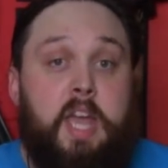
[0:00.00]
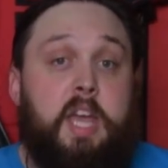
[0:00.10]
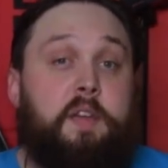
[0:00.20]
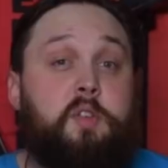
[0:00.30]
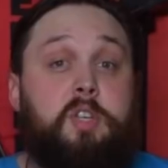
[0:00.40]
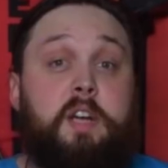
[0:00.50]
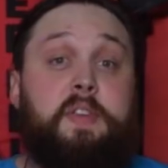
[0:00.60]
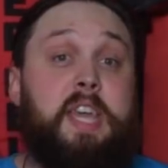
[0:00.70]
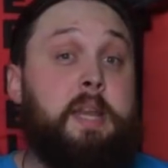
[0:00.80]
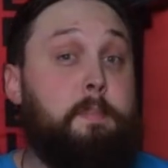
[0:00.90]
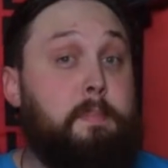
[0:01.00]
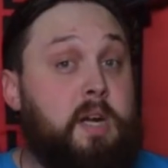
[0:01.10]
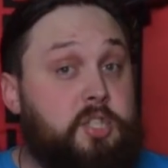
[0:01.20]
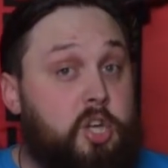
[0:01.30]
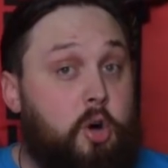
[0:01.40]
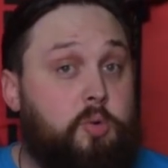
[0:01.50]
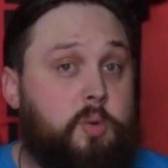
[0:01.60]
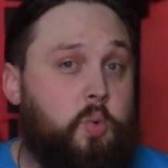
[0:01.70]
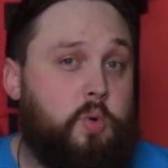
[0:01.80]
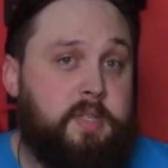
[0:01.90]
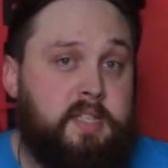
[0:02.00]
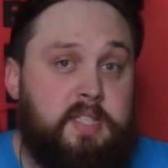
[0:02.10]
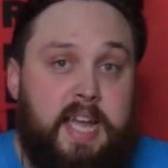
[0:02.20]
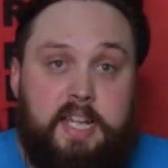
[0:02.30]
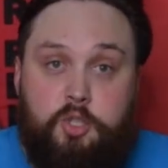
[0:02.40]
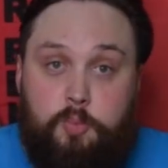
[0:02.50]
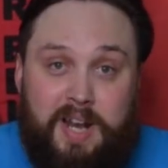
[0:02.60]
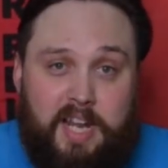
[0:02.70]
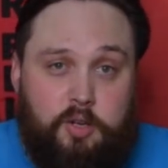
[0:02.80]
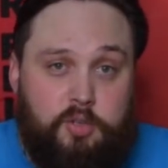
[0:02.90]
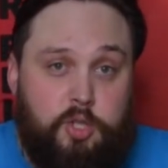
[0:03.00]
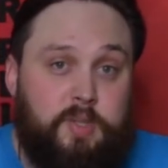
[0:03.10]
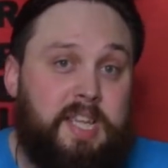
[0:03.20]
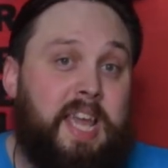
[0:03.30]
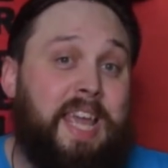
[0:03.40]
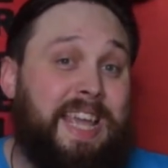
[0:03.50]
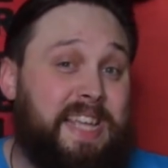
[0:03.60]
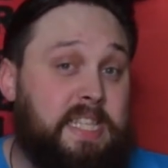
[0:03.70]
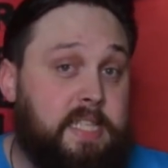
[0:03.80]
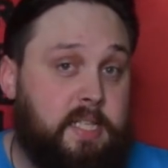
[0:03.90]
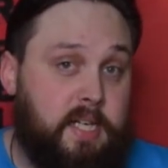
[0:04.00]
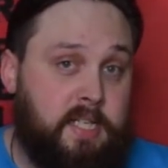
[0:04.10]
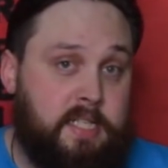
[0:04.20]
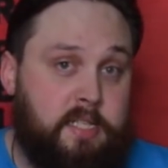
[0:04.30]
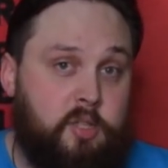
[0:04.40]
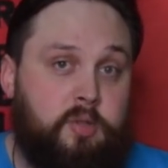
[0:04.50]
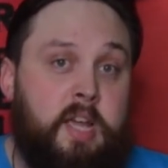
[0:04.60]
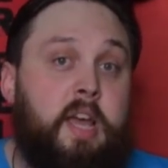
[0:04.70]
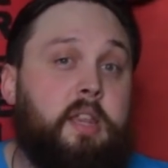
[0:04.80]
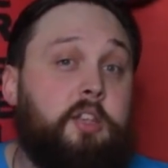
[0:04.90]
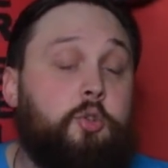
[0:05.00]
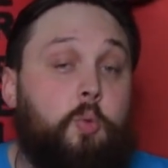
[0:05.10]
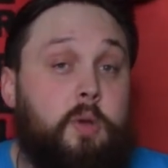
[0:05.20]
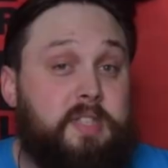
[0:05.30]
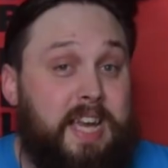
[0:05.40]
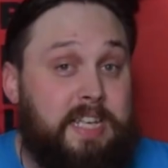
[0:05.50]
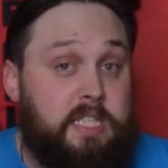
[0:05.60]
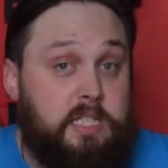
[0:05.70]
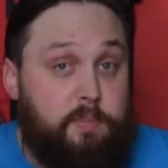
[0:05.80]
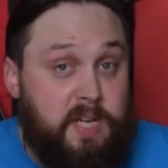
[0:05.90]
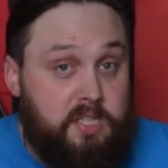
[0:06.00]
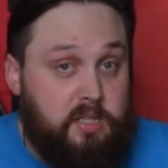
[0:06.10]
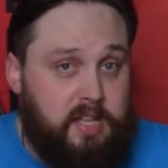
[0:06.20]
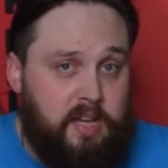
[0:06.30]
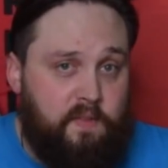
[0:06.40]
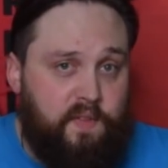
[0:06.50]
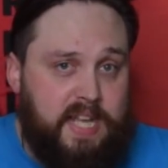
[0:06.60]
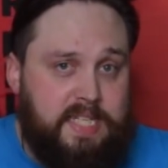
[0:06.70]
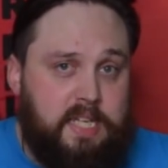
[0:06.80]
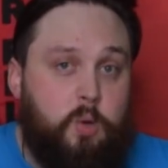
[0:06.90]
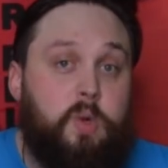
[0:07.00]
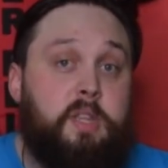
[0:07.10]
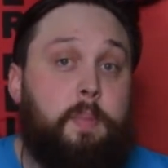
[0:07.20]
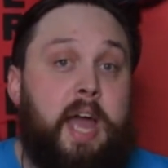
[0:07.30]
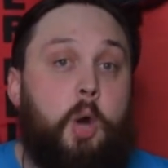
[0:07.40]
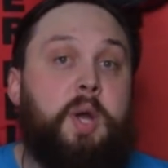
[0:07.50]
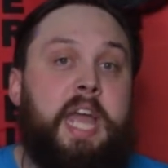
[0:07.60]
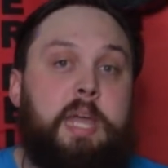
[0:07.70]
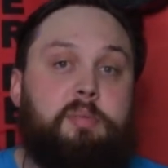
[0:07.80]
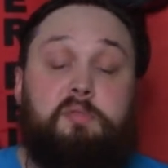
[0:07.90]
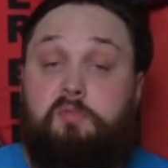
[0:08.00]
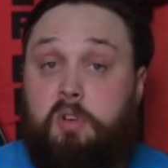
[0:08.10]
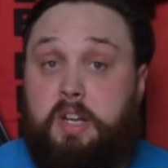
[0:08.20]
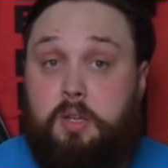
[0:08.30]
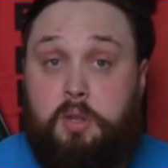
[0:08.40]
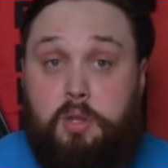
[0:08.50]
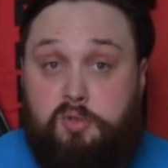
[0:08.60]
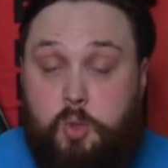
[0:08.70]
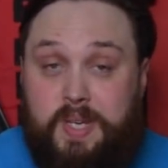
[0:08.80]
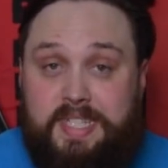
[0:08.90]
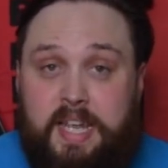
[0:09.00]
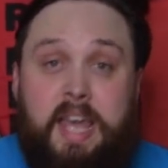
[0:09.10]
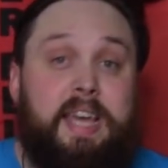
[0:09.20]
If you're diving in much colder waters and you're planning on using a heated undersuit, then you'll want a special inflator with a power cable running through it.